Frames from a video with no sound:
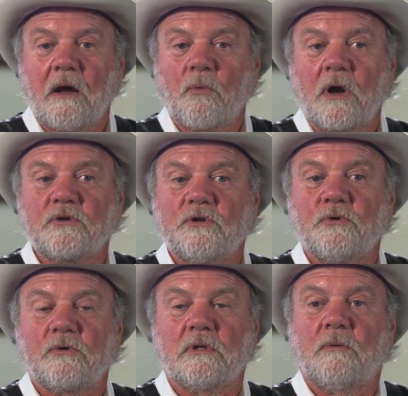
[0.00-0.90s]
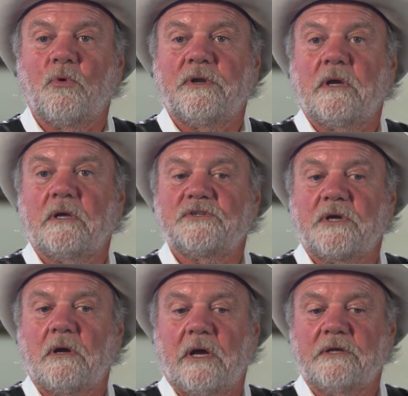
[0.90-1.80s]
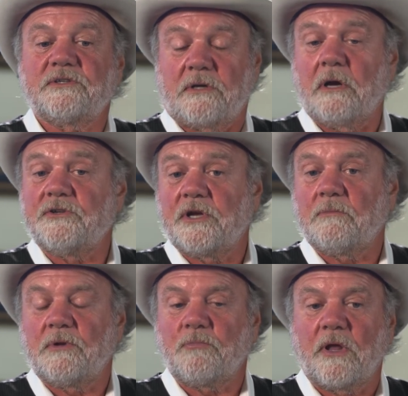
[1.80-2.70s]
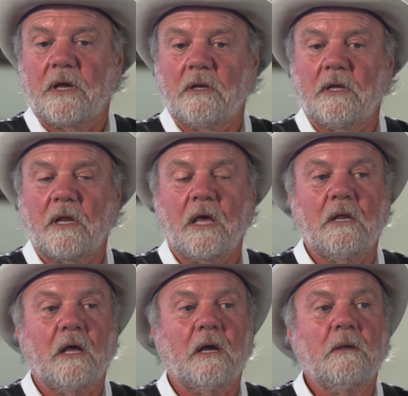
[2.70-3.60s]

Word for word: walked into a club one day and I saw a gentleman playing it, and